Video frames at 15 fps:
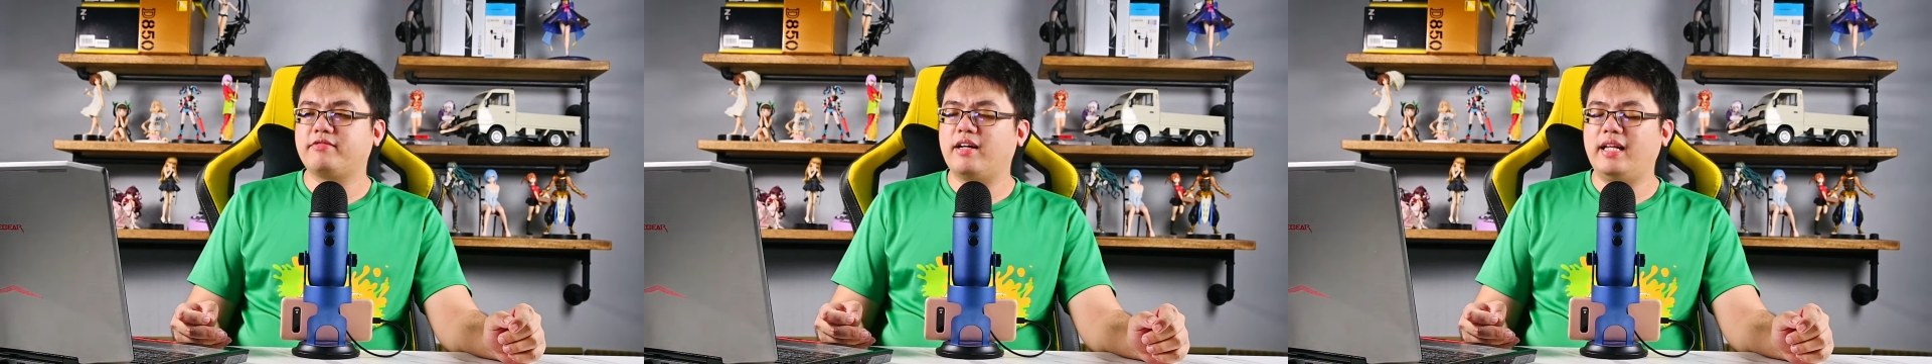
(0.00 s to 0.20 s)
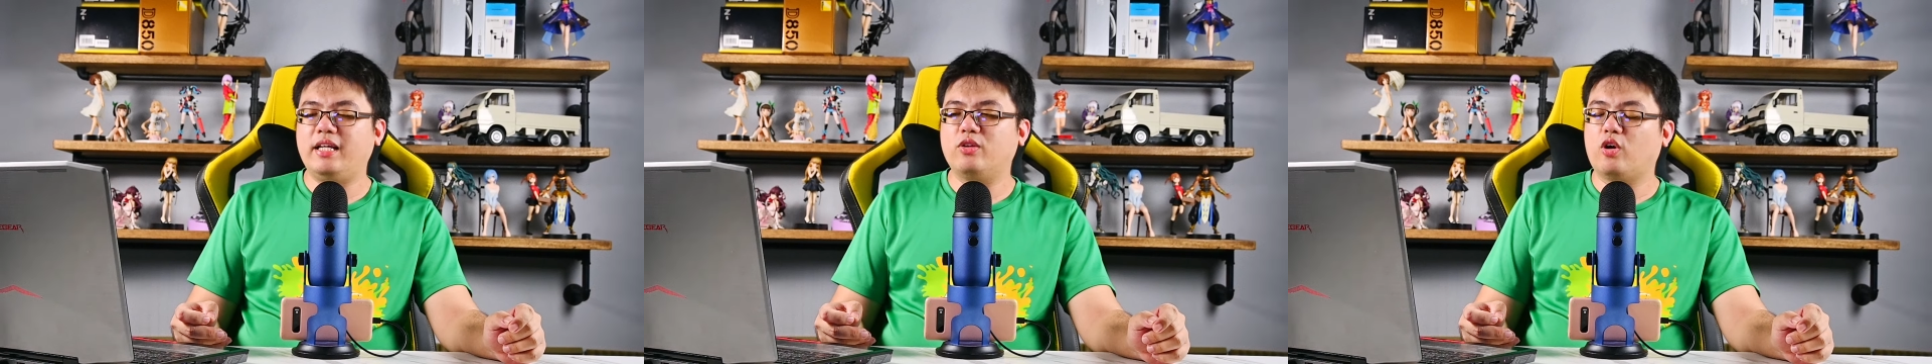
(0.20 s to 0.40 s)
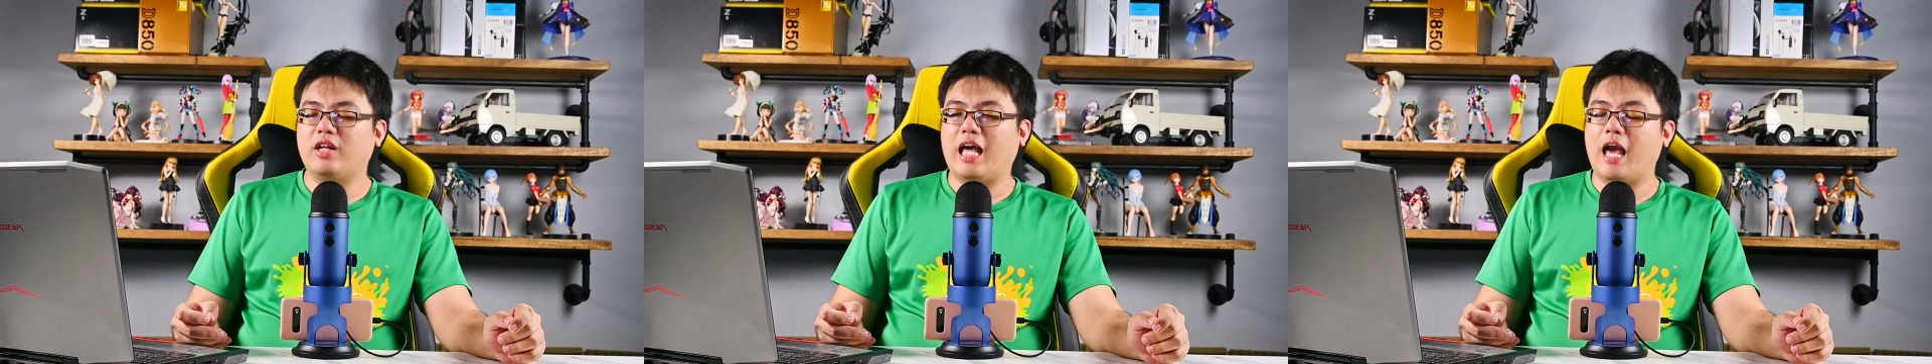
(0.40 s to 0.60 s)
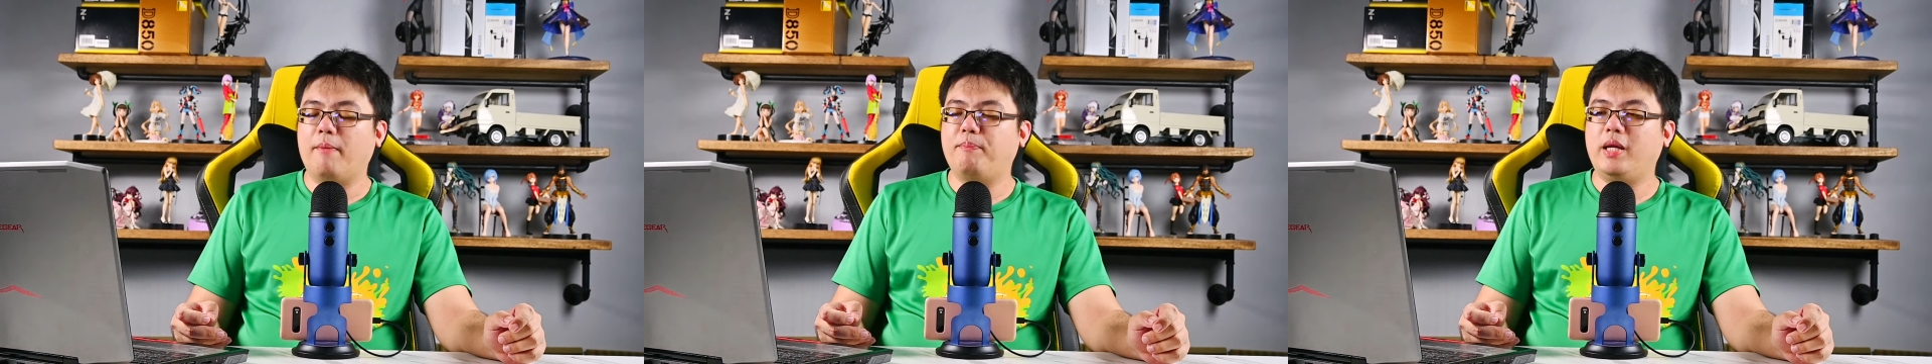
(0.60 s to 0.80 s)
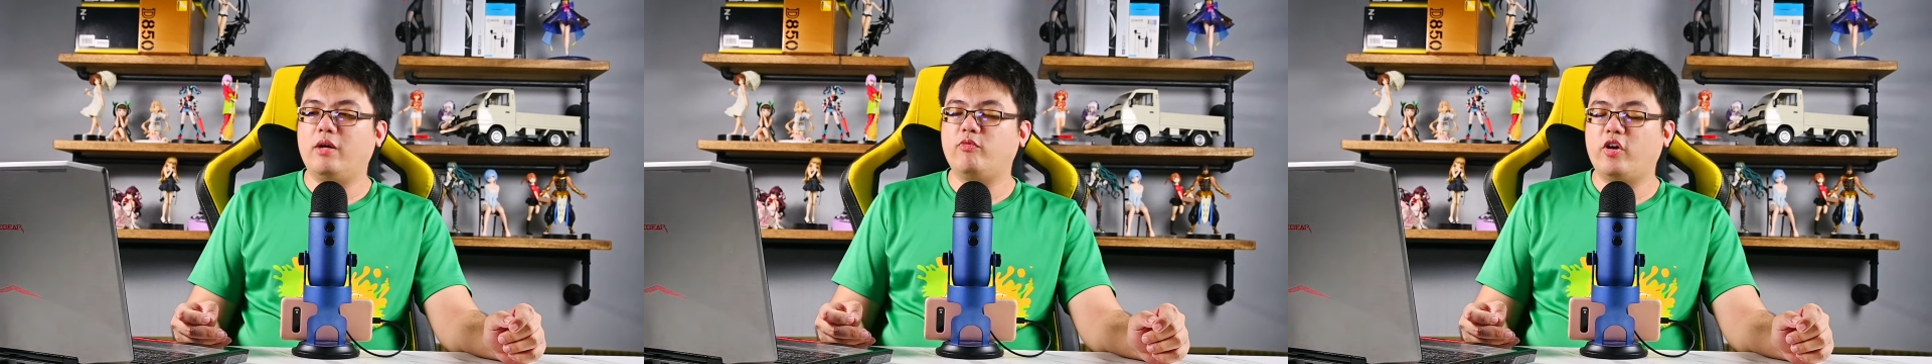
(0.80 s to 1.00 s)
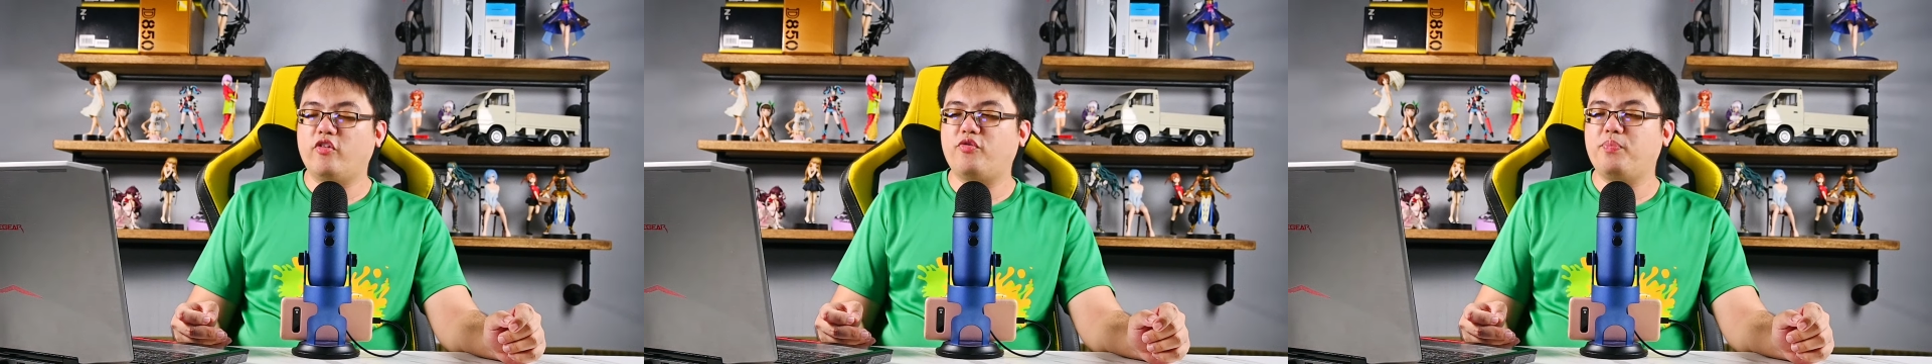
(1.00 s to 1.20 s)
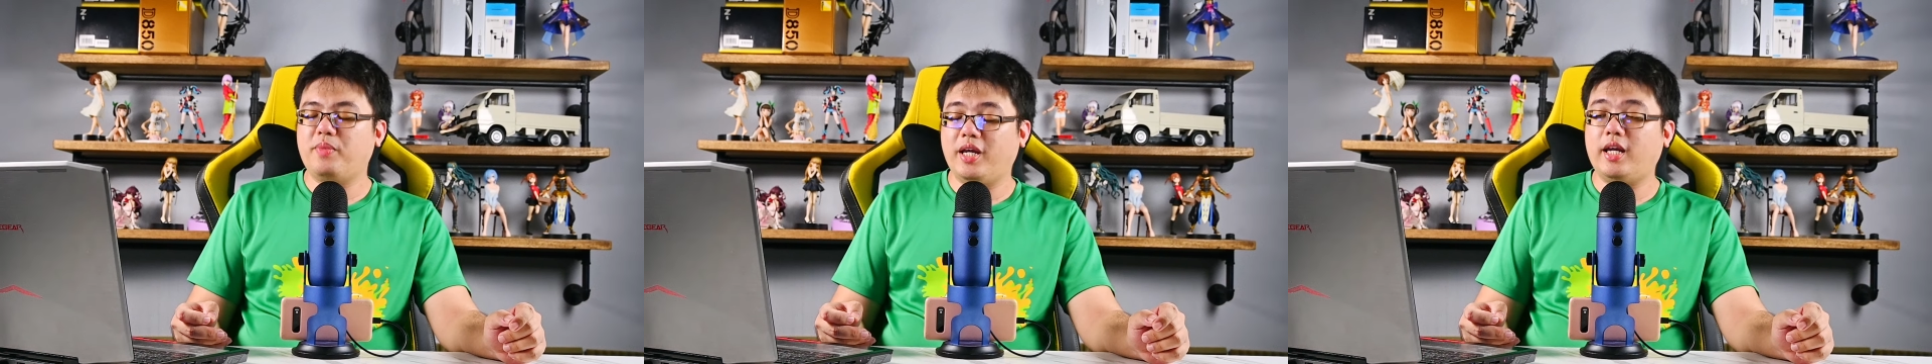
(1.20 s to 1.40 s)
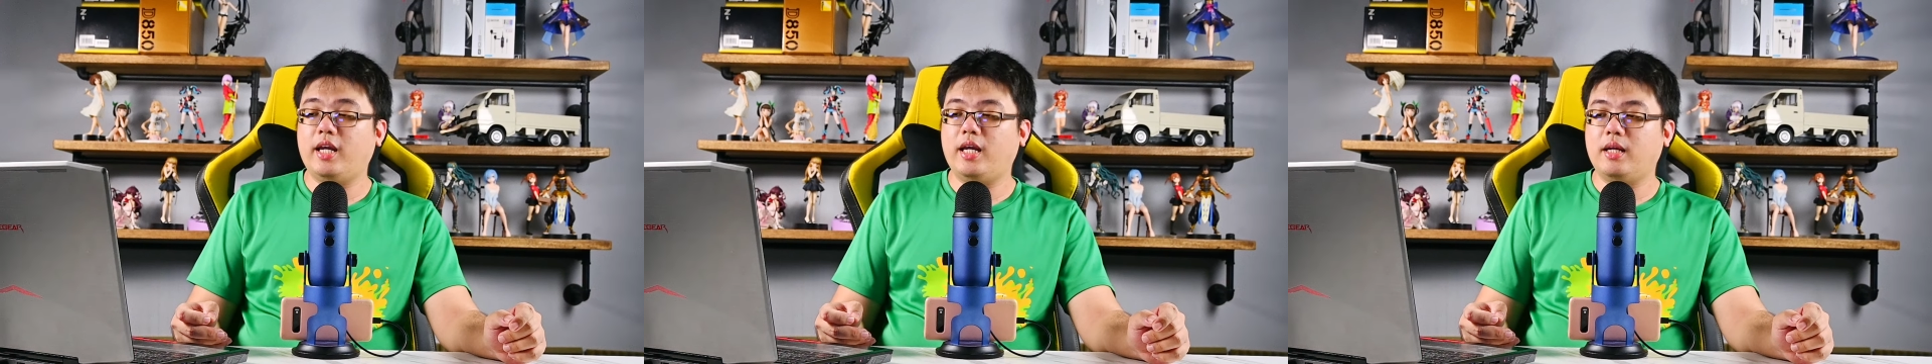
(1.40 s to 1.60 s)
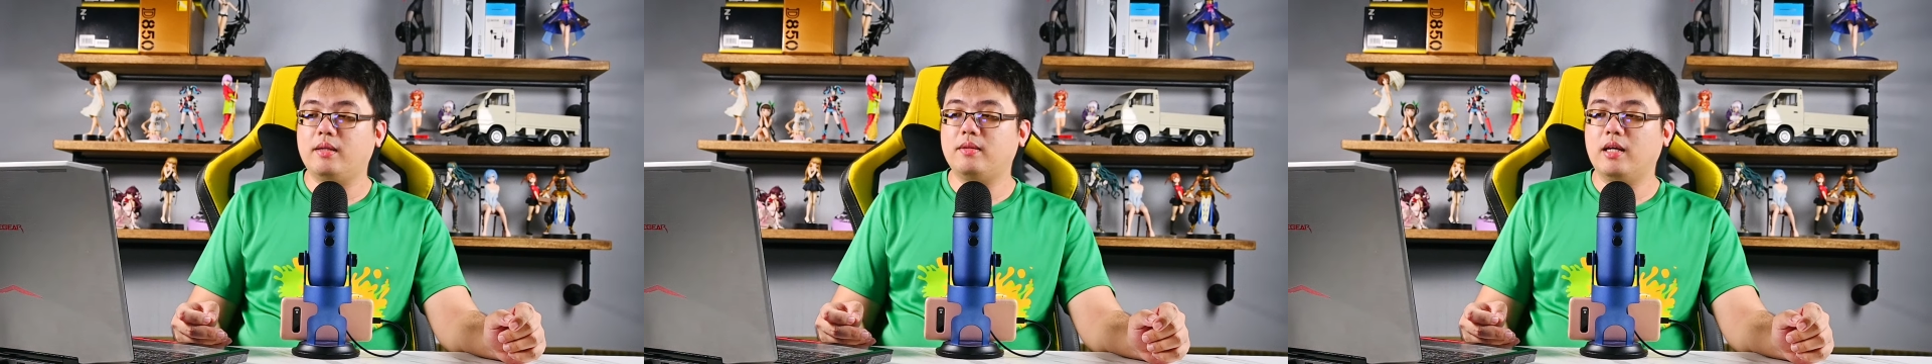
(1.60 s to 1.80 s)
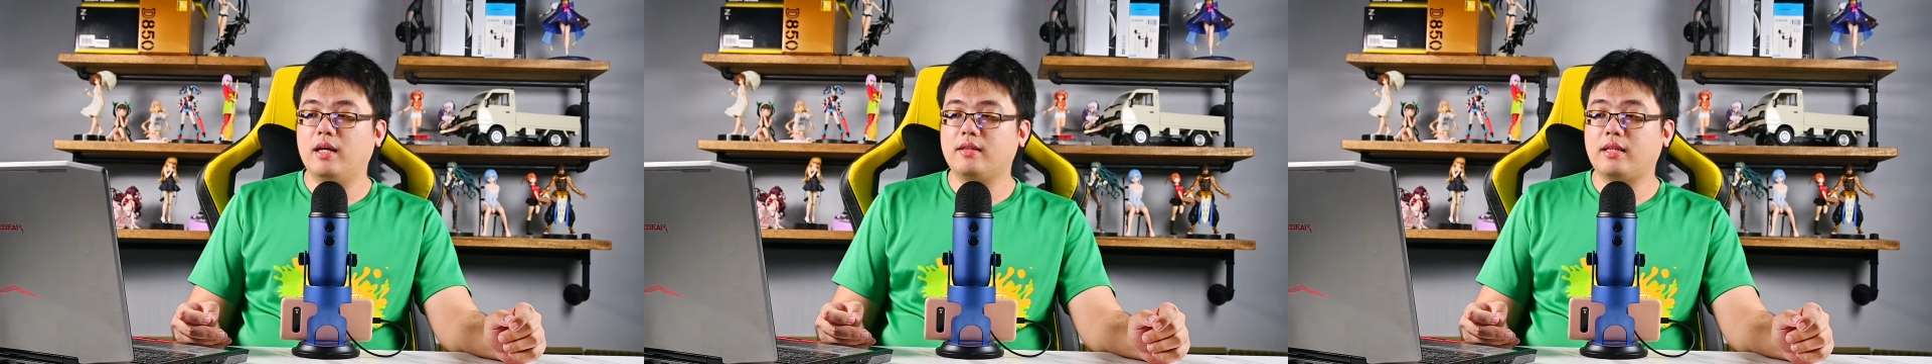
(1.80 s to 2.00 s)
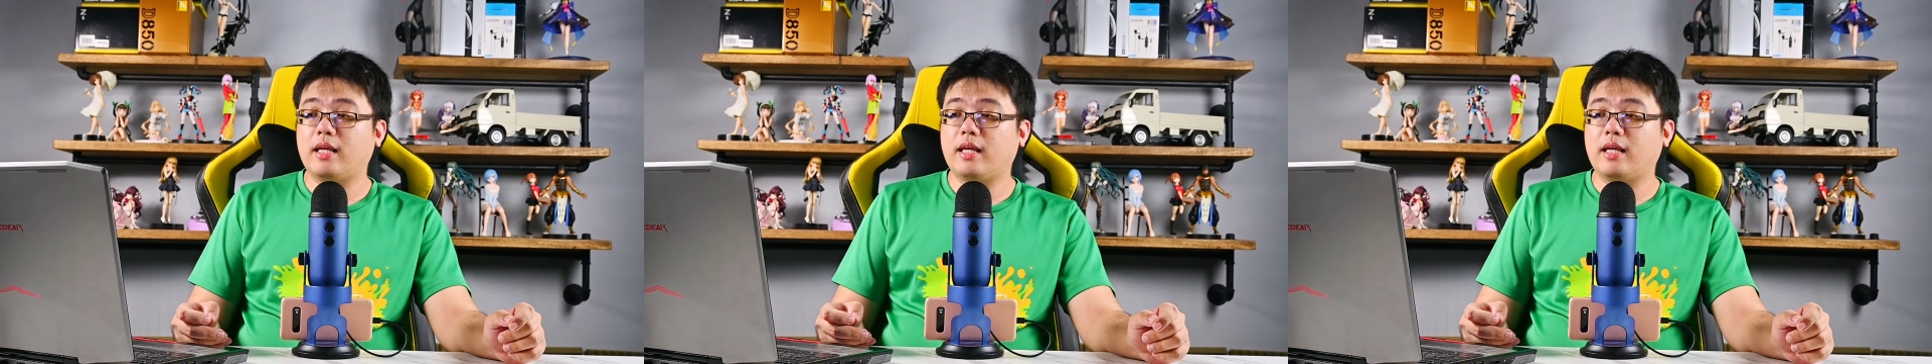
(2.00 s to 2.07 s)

really not happy with me